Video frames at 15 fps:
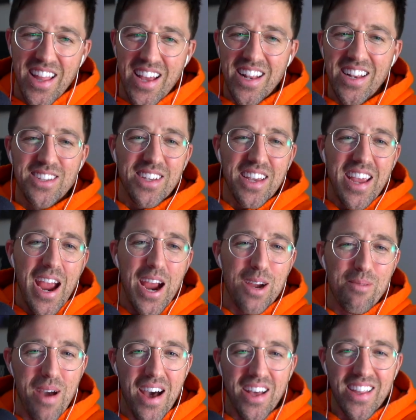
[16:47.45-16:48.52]
Like he doesn't care
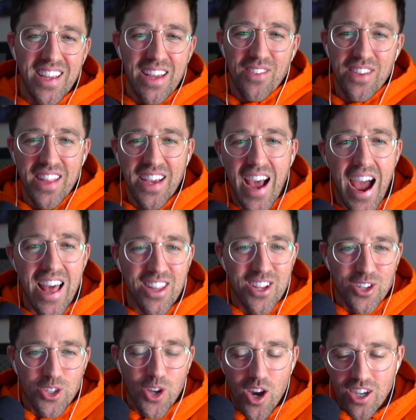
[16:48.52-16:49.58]
about even the guy that
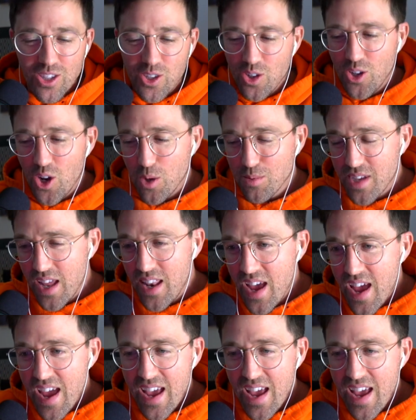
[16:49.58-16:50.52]
you're talking to. You know what I'm saying?